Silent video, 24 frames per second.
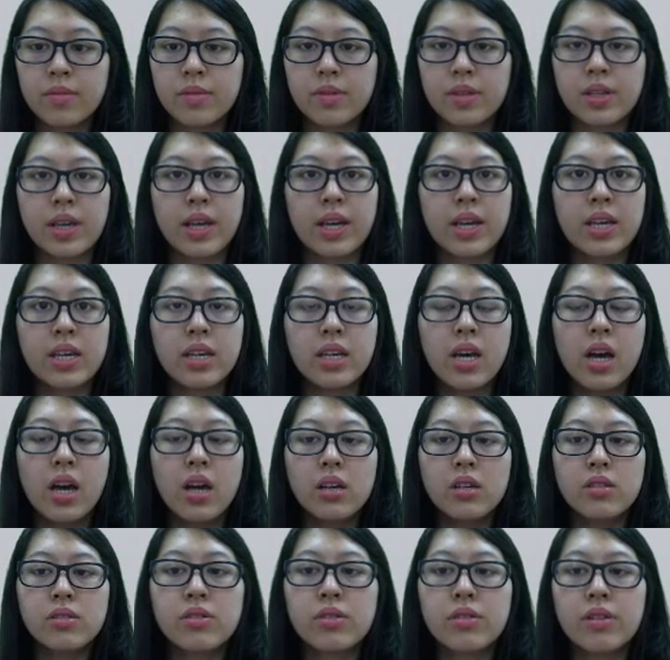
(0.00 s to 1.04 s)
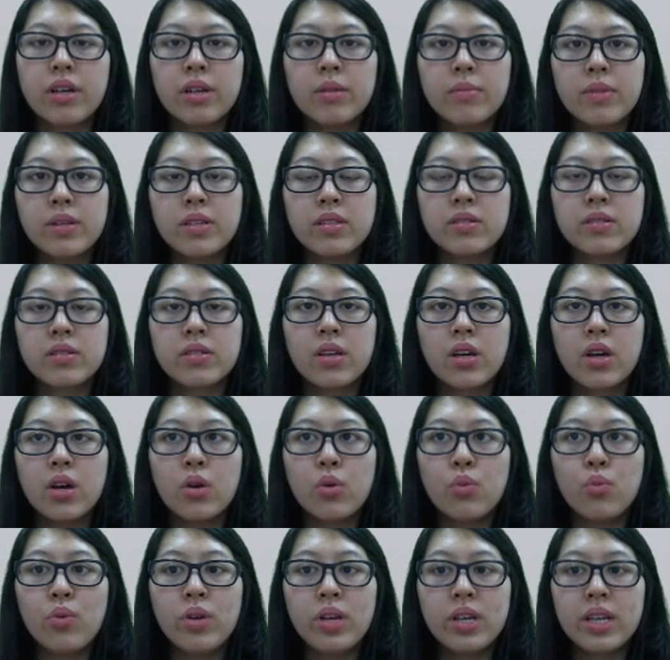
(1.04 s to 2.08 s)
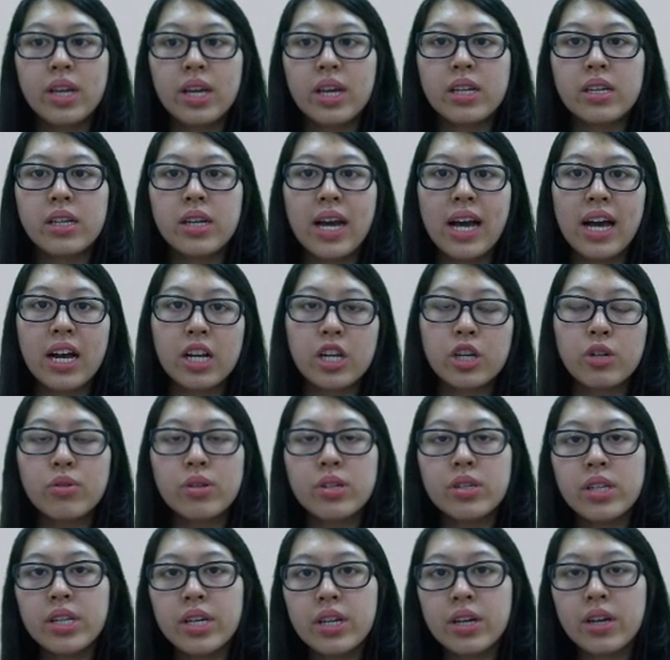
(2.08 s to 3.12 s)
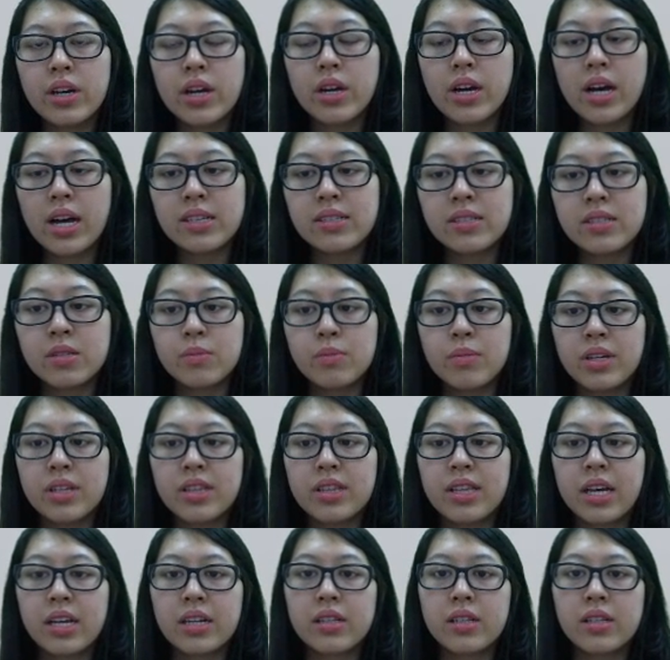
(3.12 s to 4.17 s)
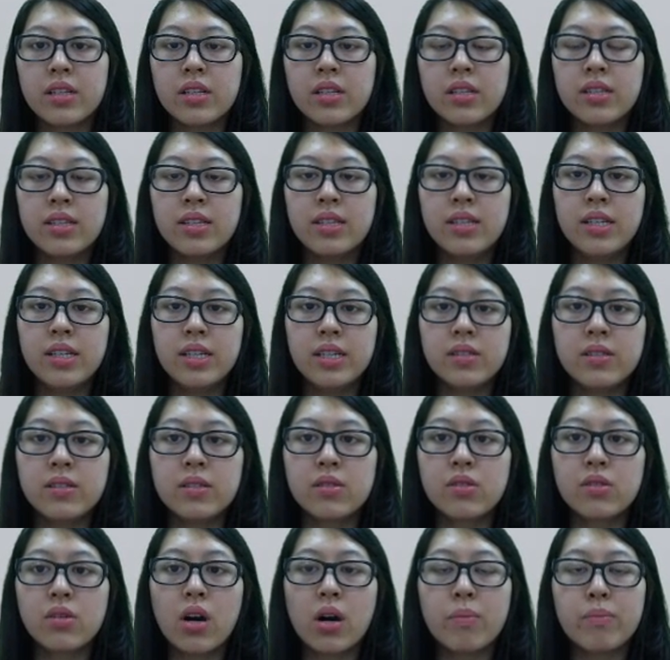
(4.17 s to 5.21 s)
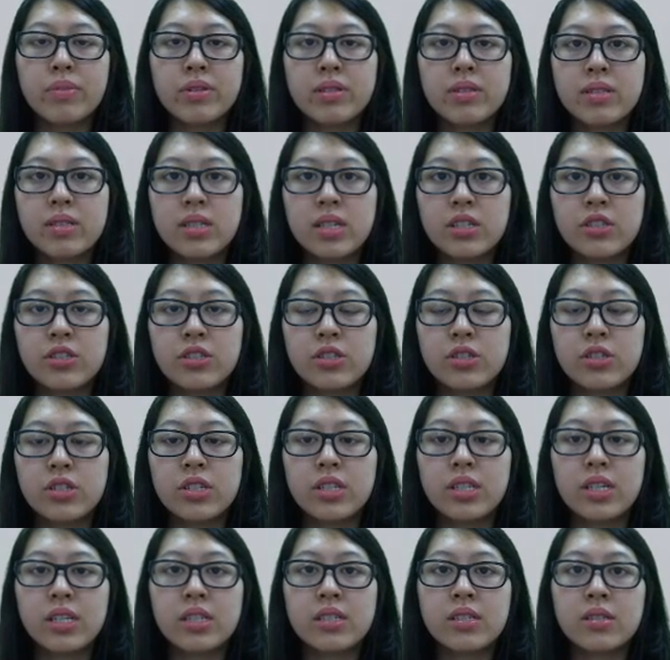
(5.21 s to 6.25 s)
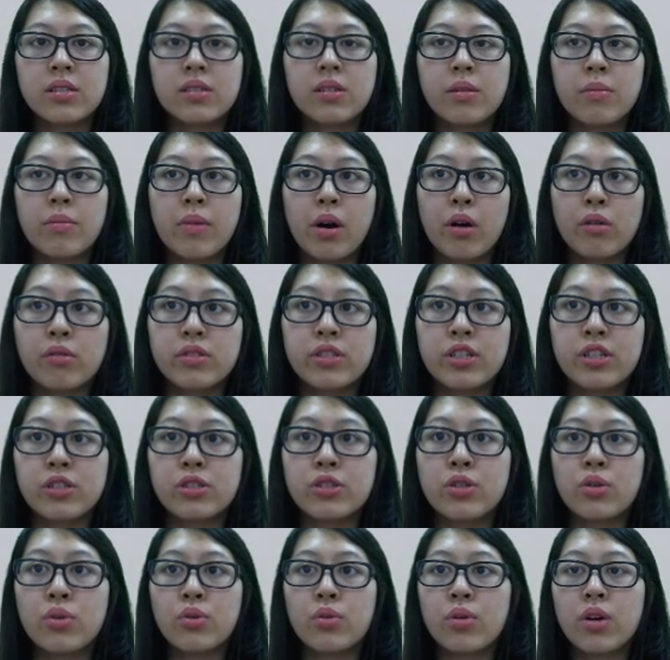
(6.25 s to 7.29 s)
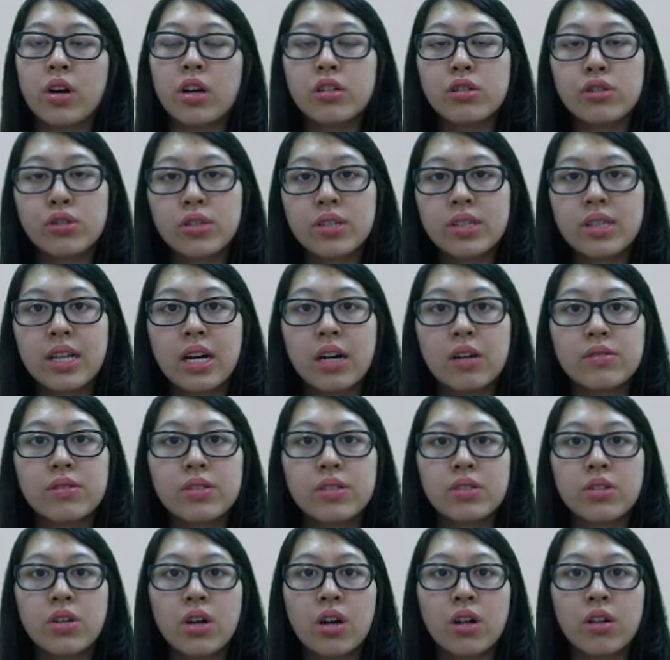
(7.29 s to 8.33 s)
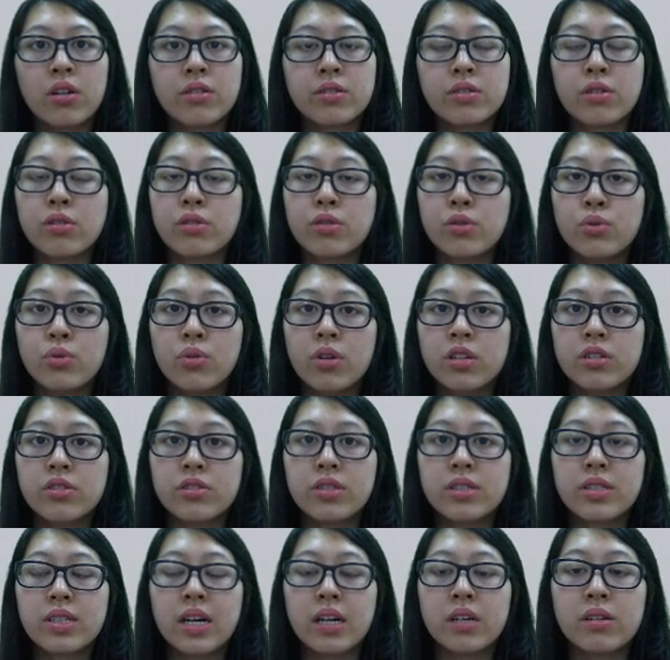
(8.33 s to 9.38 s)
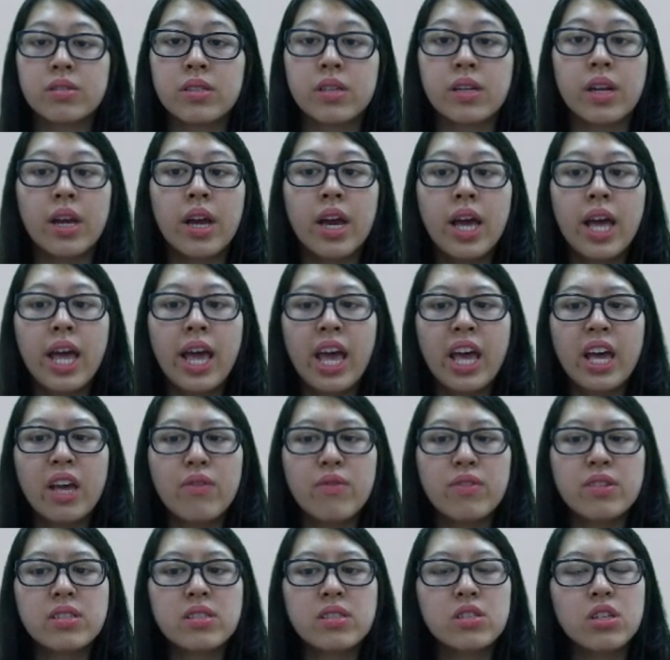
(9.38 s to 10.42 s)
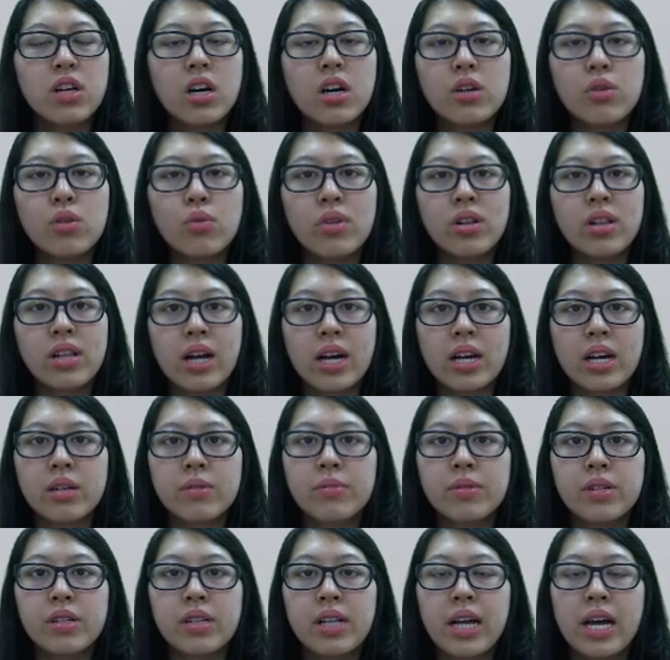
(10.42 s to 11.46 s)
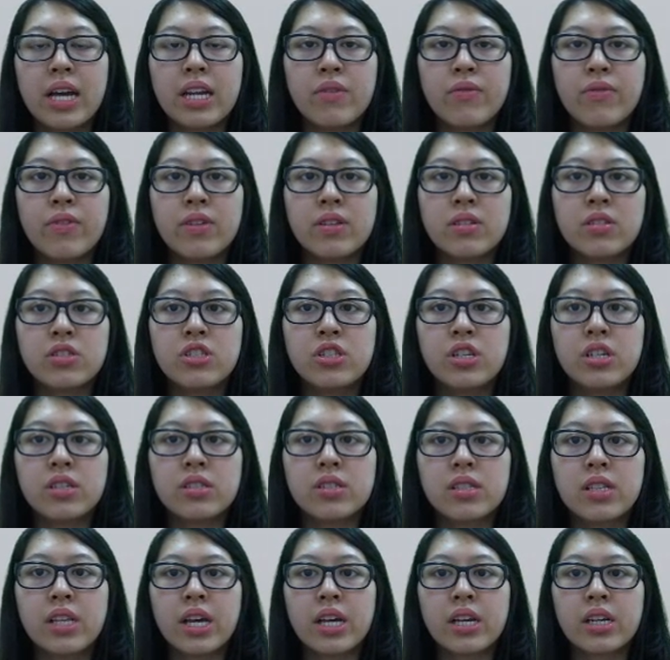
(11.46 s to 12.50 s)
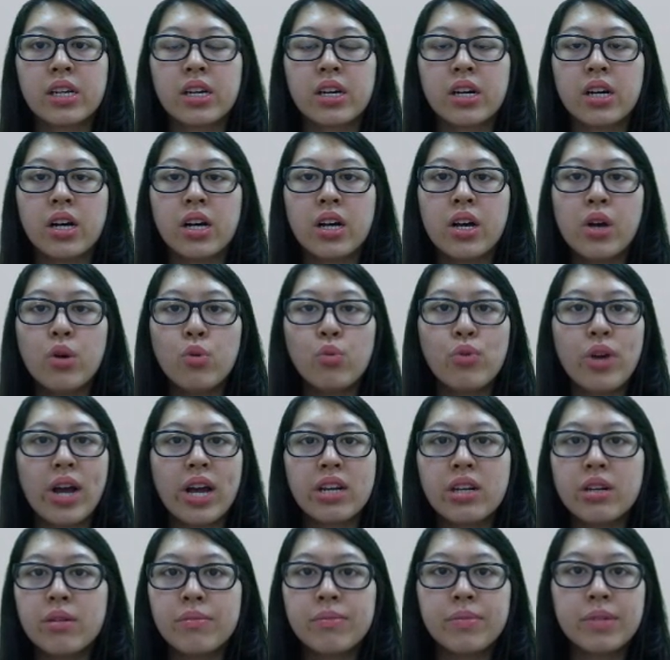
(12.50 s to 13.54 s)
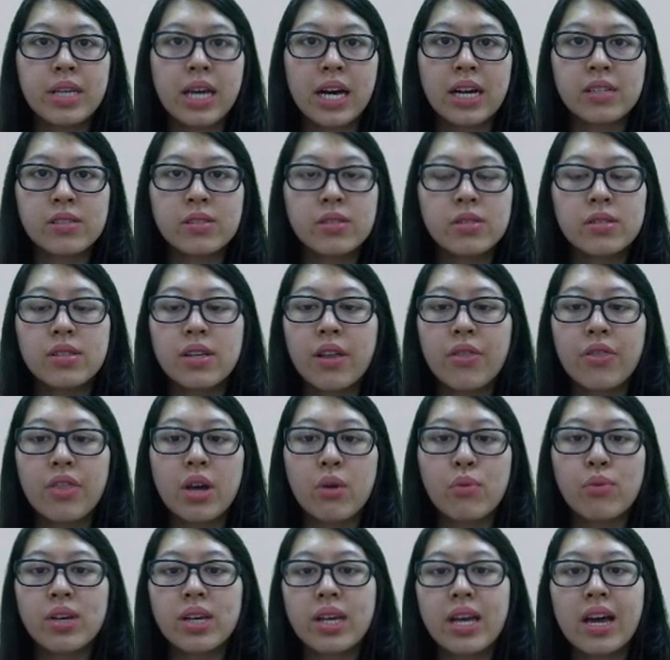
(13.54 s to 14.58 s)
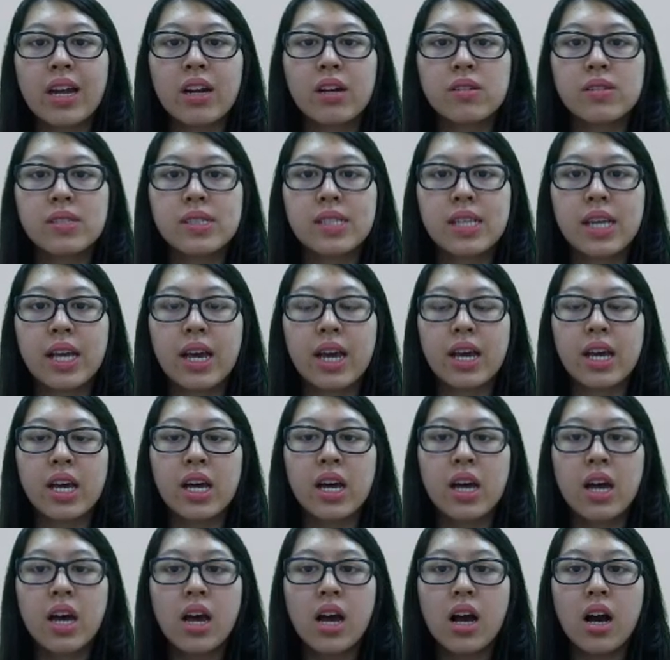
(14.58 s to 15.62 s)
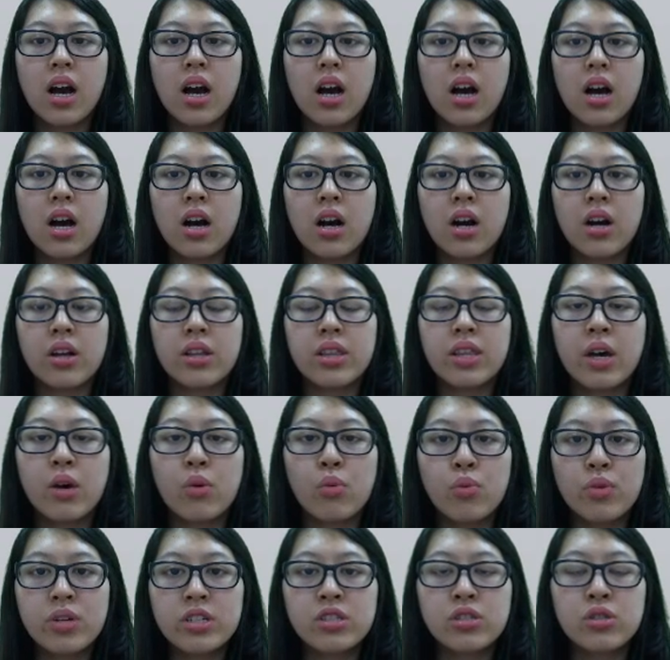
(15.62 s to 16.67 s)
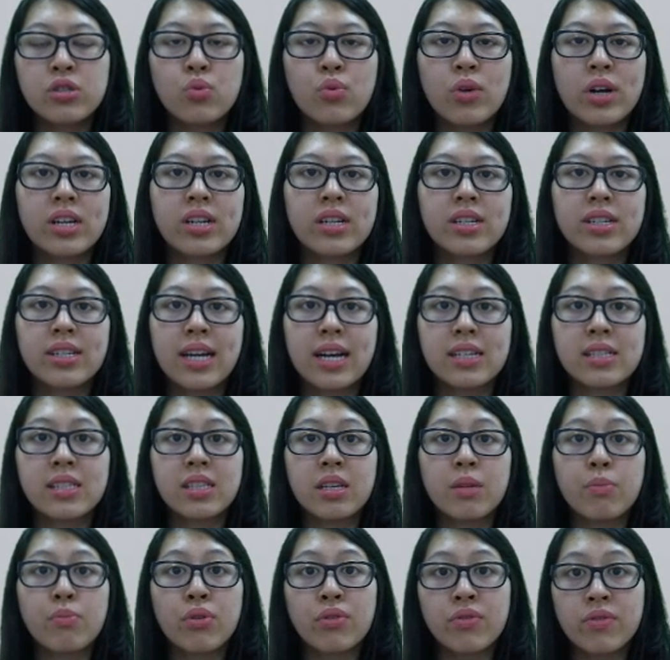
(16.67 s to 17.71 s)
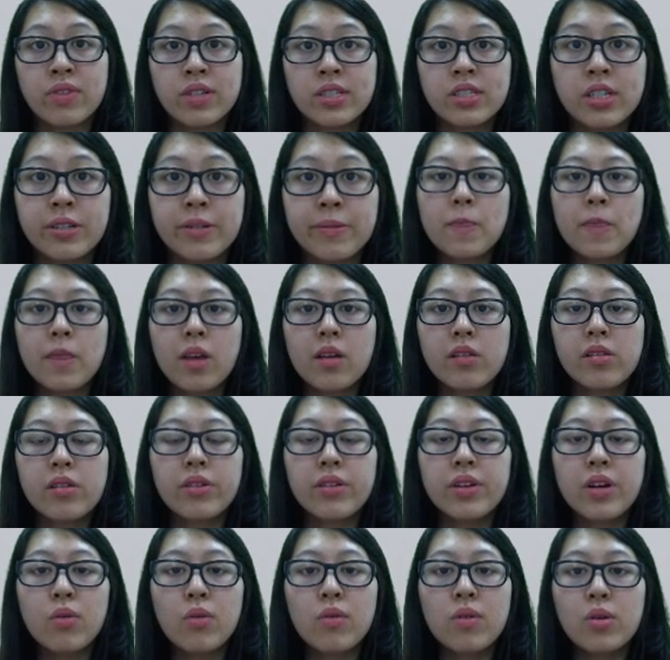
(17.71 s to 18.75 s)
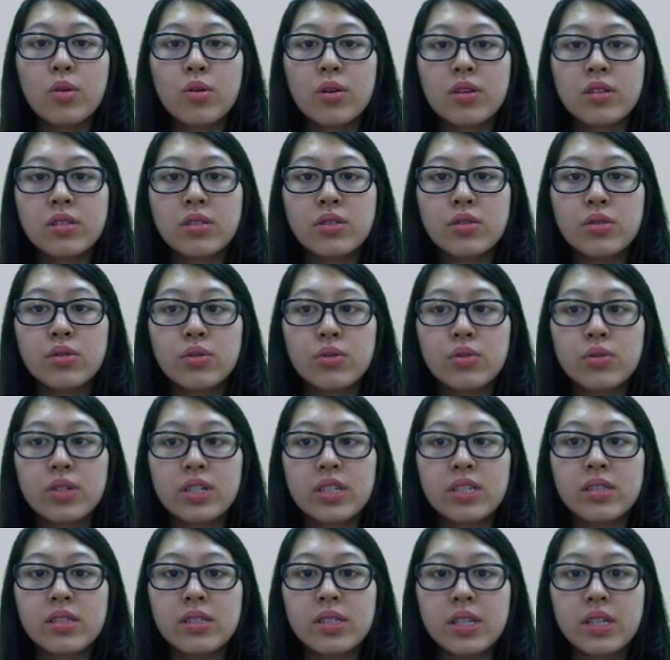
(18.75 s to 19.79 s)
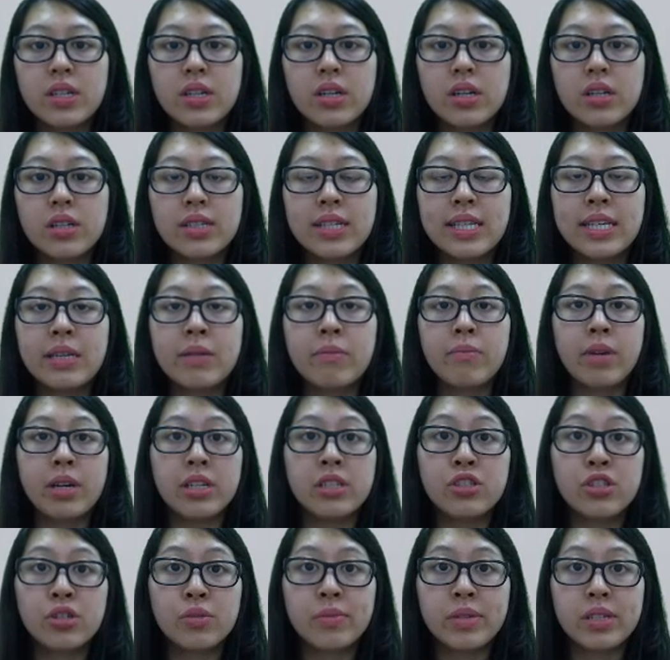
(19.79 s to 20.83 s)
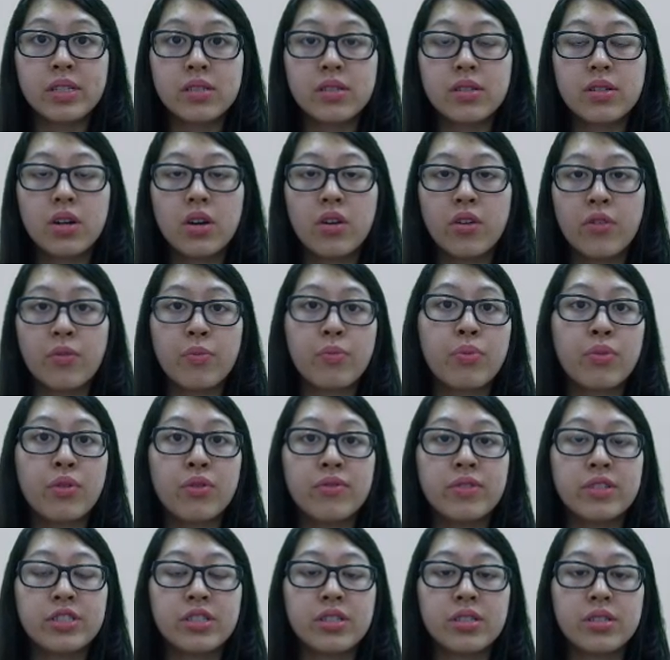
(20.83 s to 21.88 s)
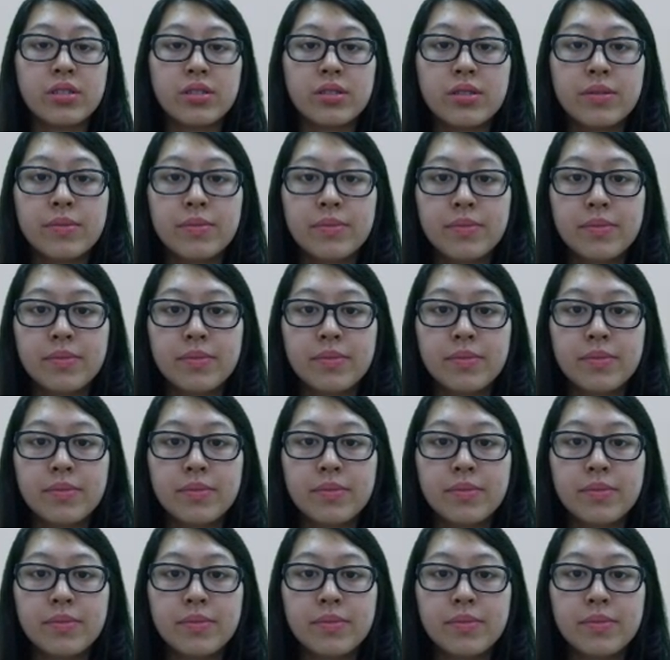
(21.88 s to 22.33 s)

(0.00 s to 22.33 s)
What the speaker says: Okay, so that means we can accurately estimate that this compensation is amounting to $100,000 or $200,000. If it's not reliable and if it's just like a random guess, then we cannot say that we should recognize a provision. So now we're going to consider the measurement of provisions.